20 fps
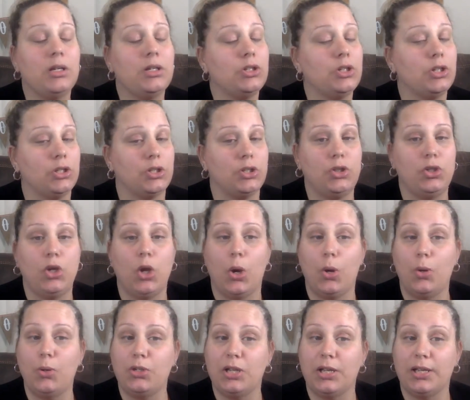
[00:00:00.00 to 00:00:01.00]
Just
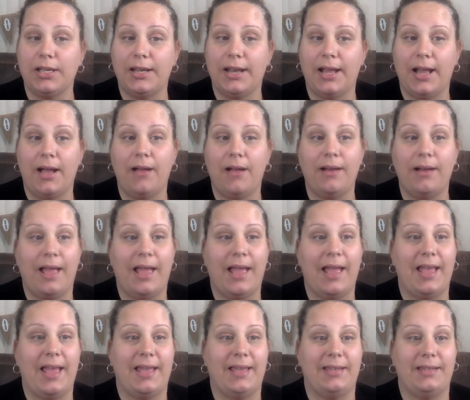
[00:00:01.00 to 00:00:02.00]
go check it out
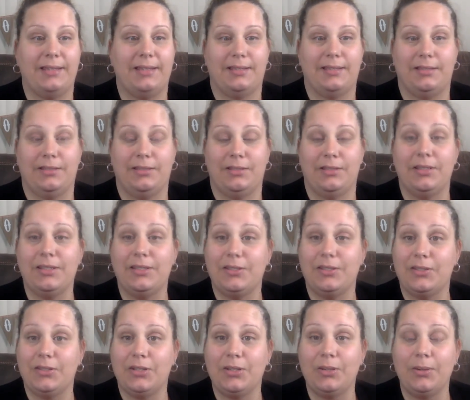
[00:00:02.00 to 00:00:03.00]
and
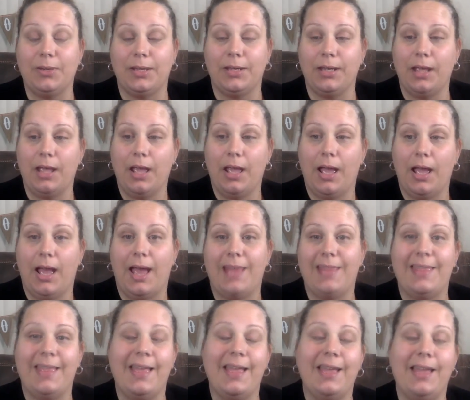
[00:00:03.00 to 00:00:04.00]
just do it.
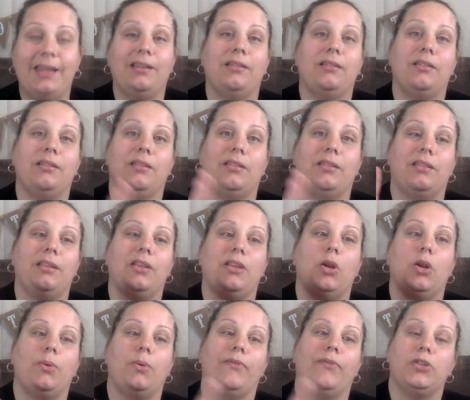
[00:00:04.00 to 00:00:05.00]
And then,
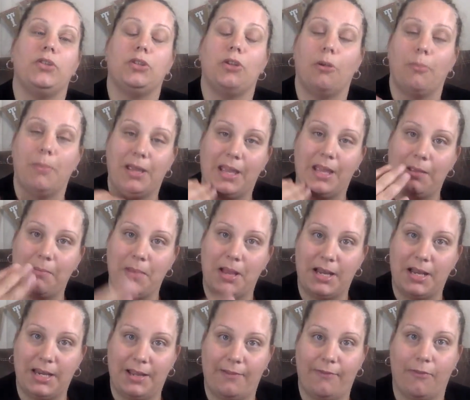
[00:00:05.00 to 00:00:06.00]
if you start making
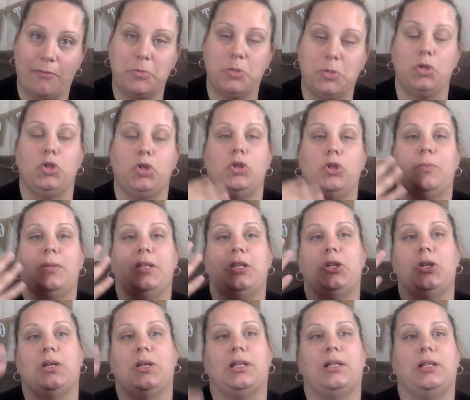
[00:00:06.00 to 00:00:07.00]
money from YouTube, then
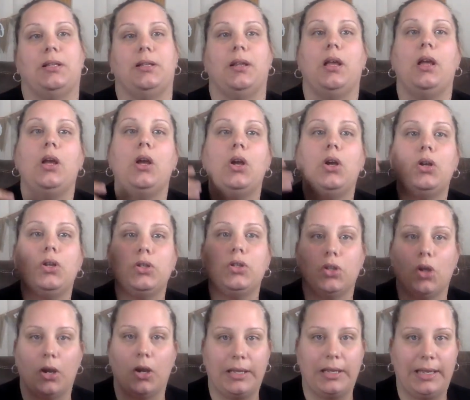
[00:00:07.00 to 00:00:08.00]
you can
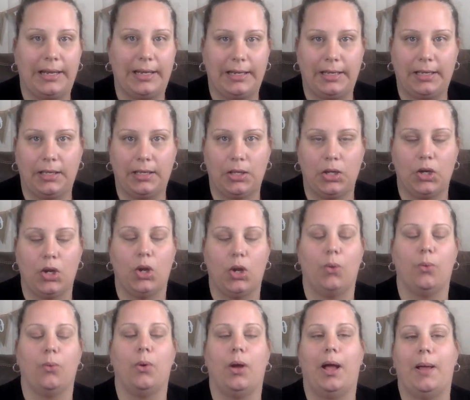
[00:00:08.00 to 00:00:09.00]
start getting,
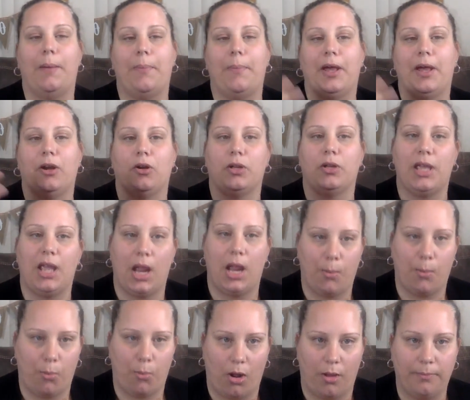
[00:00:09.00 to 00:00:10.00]
a better
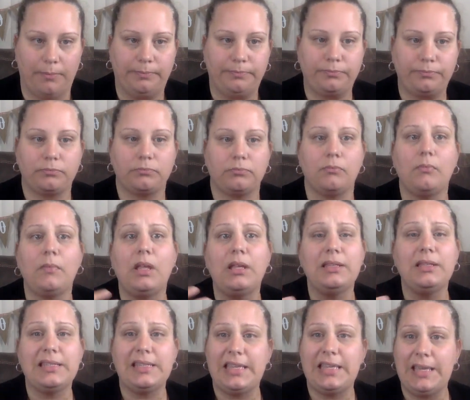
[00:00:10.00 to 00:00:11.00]
camera
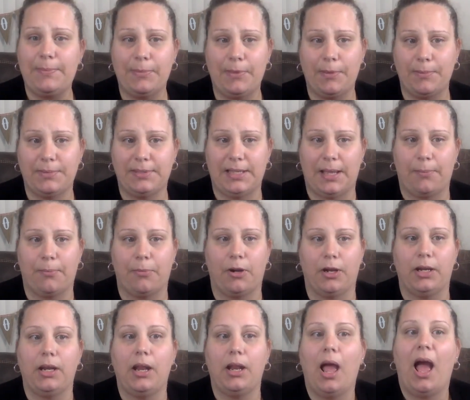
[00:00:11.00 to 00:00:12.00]
to keep them
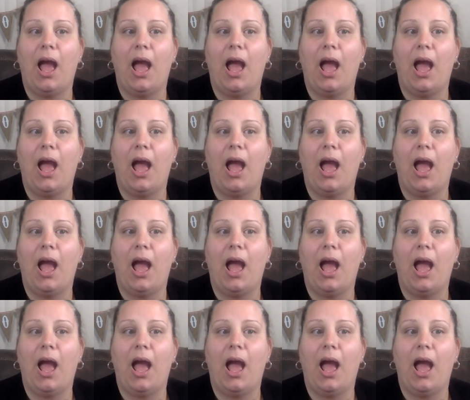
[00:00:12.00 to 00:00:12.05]
separate.